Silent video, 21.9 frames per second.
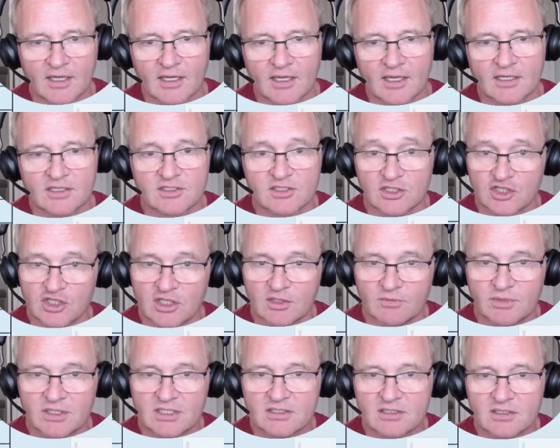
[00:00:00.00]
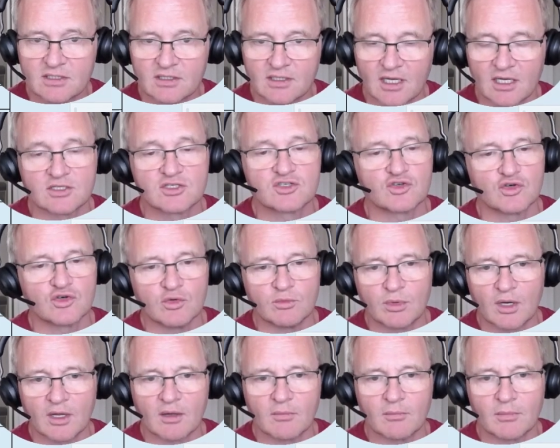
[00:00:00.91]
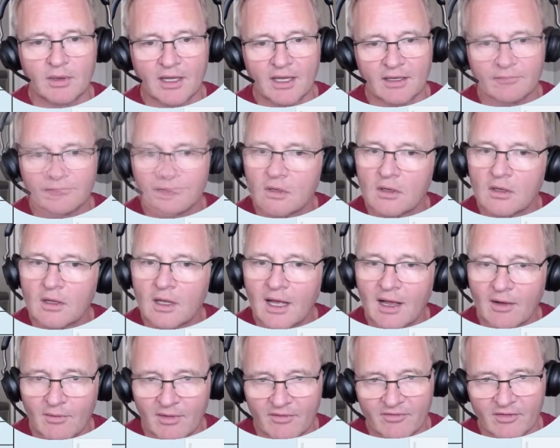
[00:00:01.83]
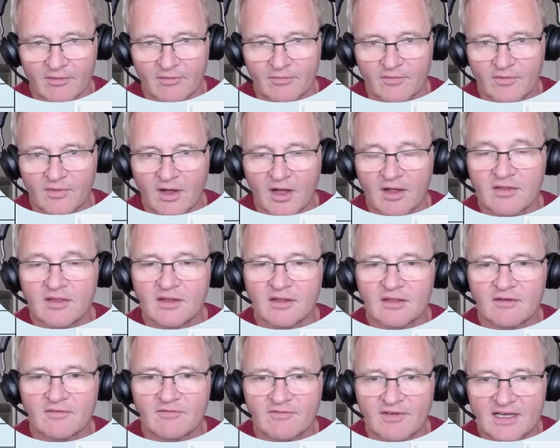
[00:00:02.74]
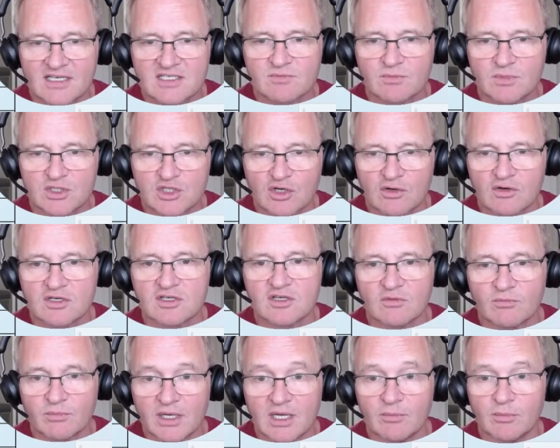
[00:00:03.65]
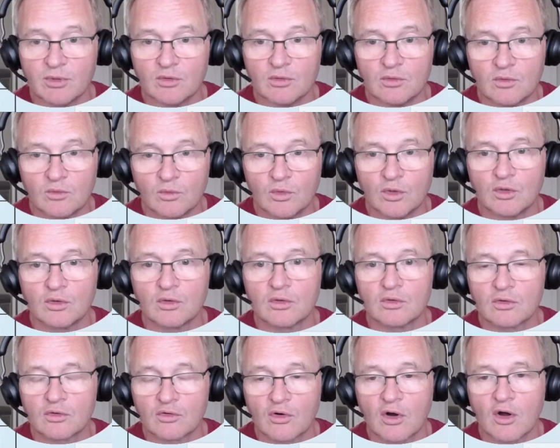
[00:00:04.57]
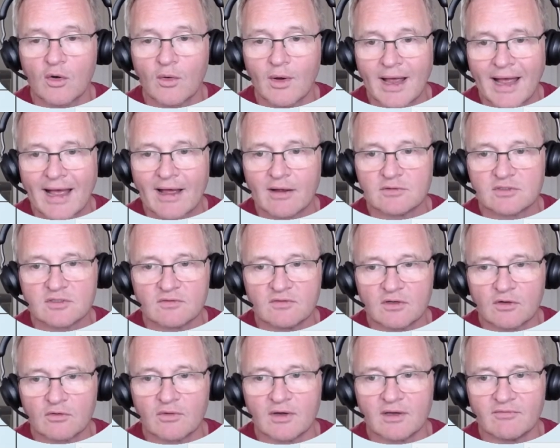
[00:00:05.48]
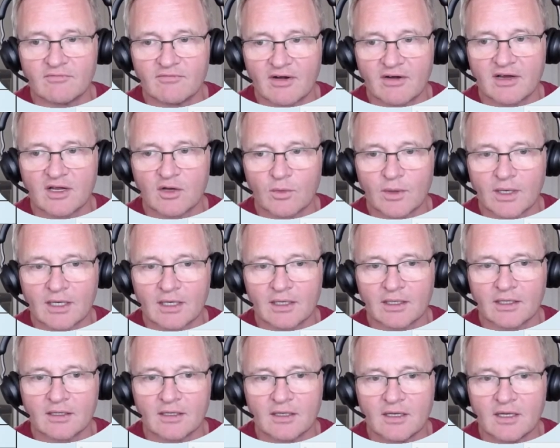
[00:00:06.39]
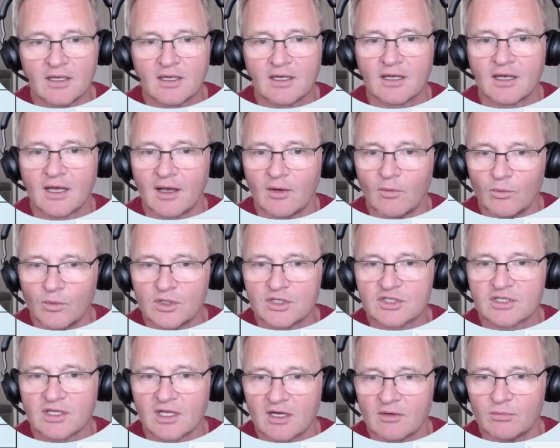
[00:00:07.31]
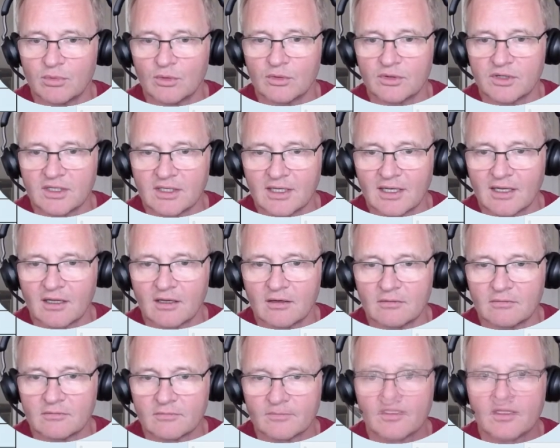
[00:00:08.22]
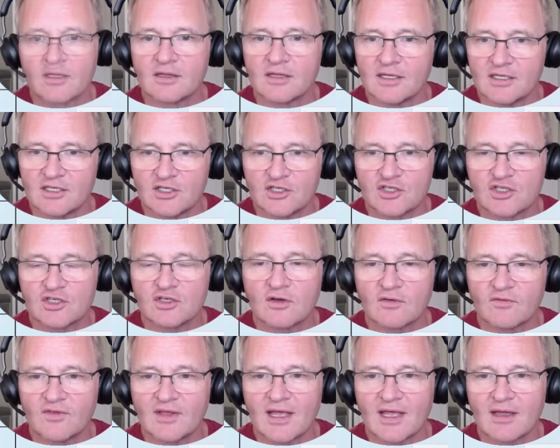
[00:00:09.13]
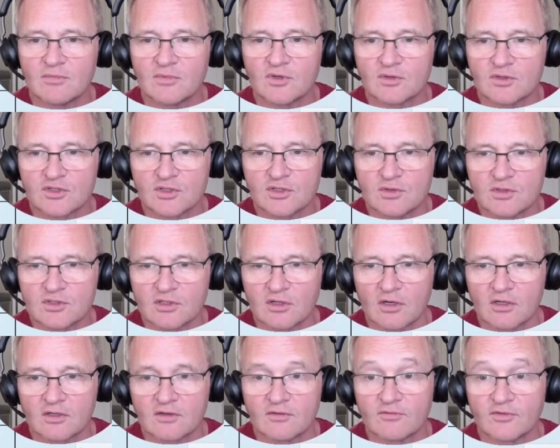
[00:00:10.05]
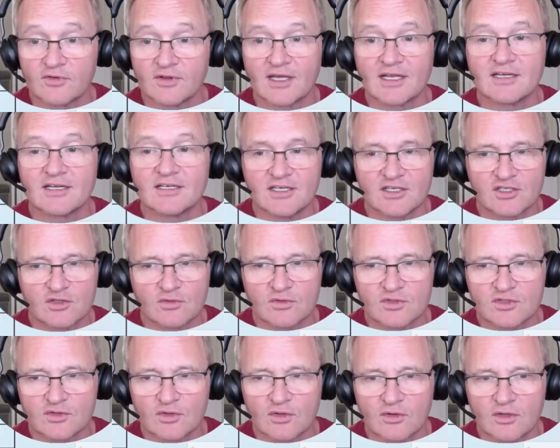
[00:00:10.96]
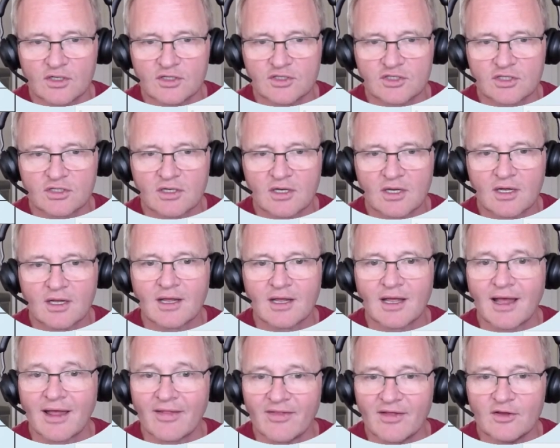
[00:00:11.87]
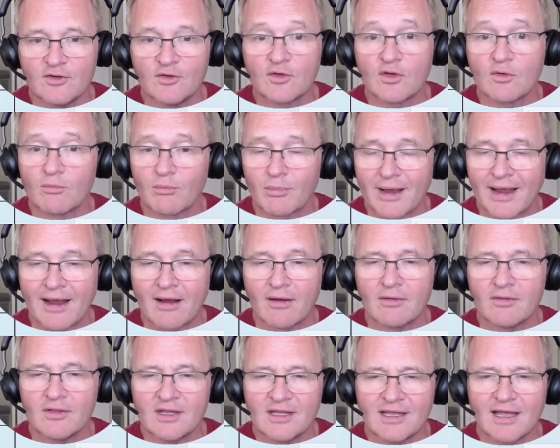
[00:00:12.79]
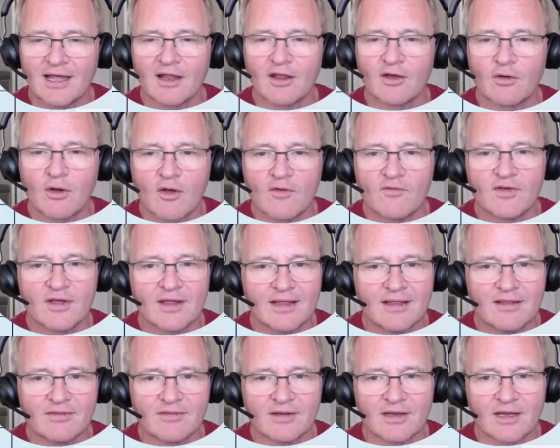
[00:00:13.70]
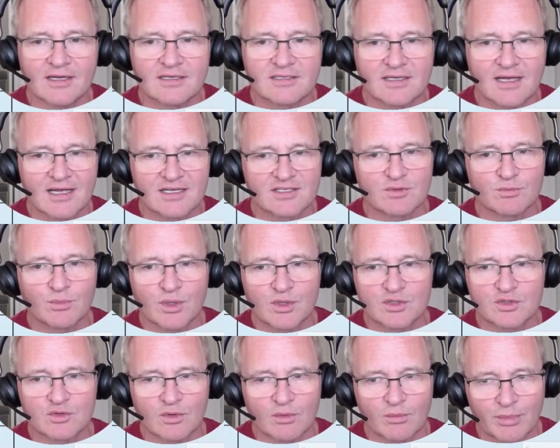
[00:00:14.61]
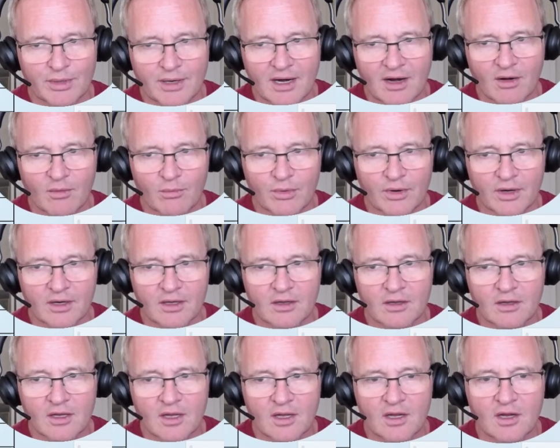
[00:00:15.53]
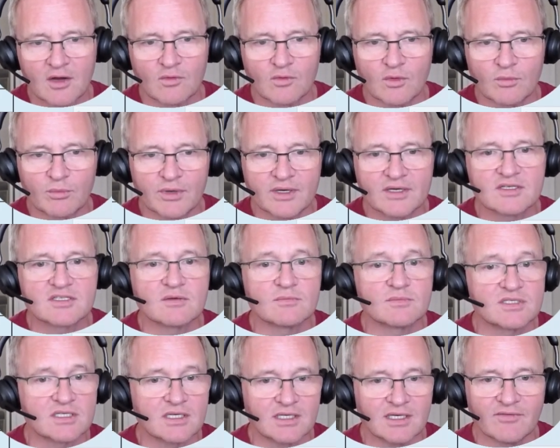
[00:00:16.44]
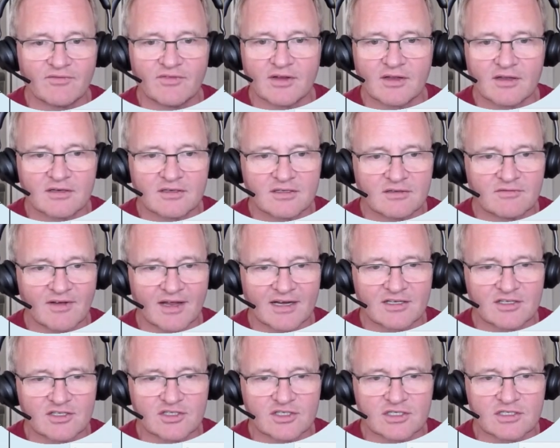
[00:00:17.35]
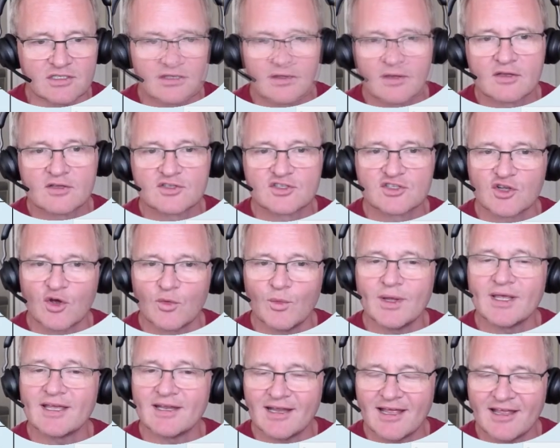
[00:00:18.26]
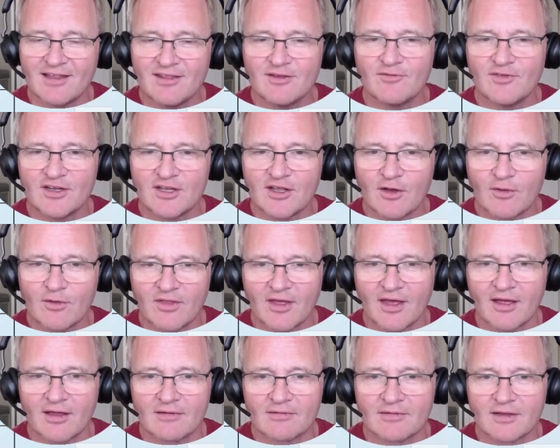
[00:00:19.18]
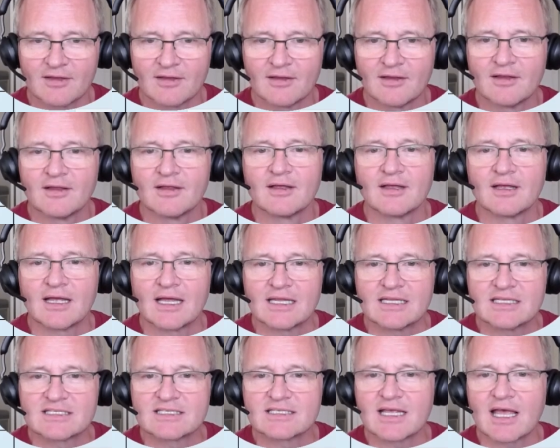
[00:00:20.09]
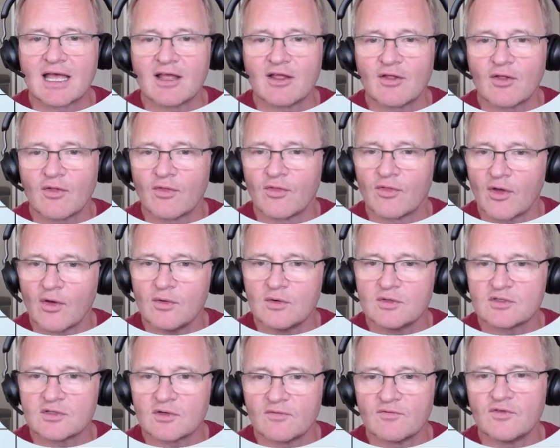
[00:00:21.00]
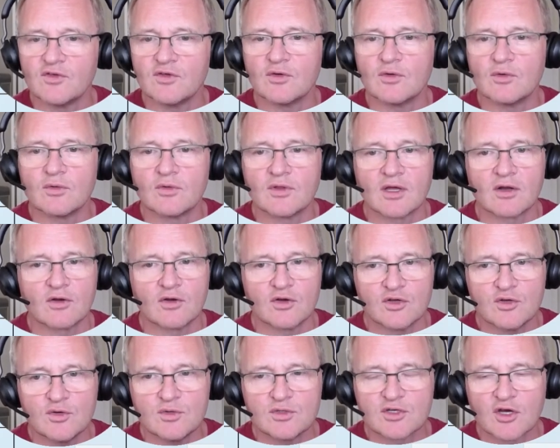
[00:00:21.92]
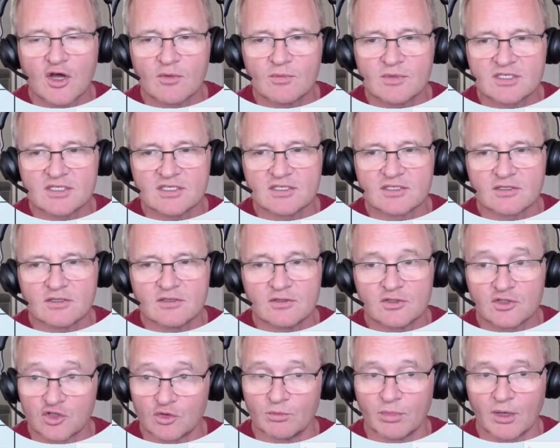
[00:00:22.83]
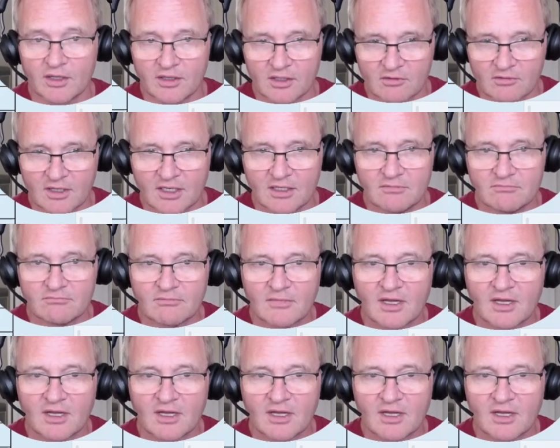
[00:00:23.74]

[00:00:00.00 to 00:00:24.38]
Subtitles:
It's the cheapest, it's true plug and play. However, I think the vast majority of people will grow out of the Green very quickly and wish they had bought the Yellow. The addition of the M.2 slot for that additional storage, and that you can power the Yellow over Ethernet as opposed to a power brick, will bring some significant advantages. So we can end the video there and say those of you that are new to Home Assistant should buy the Green